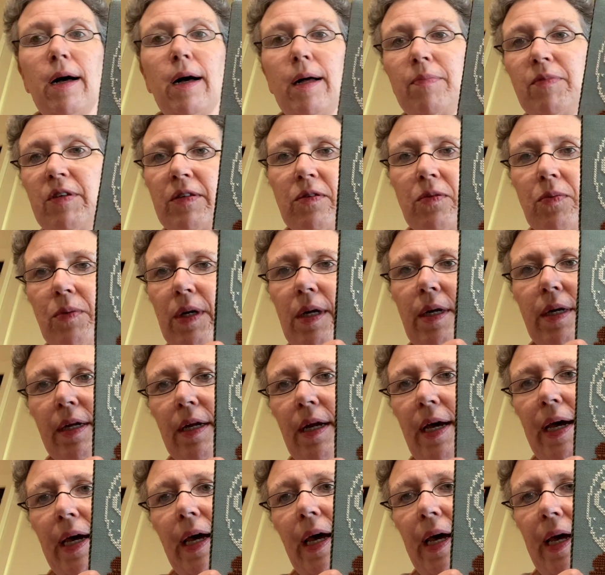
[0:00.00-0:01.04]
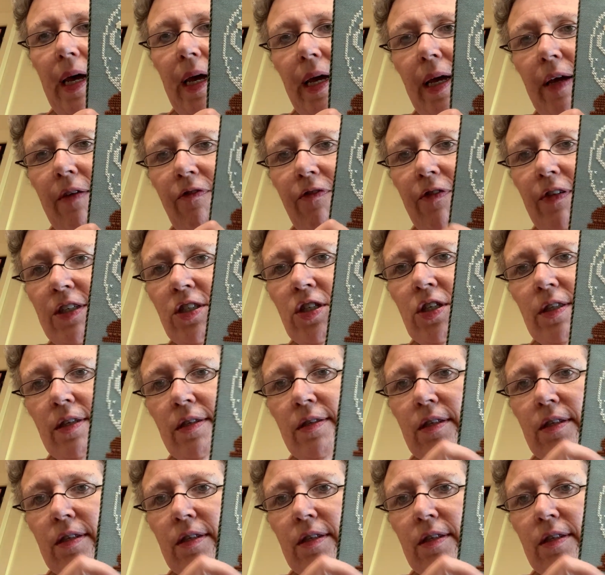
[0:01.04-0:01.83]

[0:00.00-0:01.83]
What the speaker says: This one, I finished the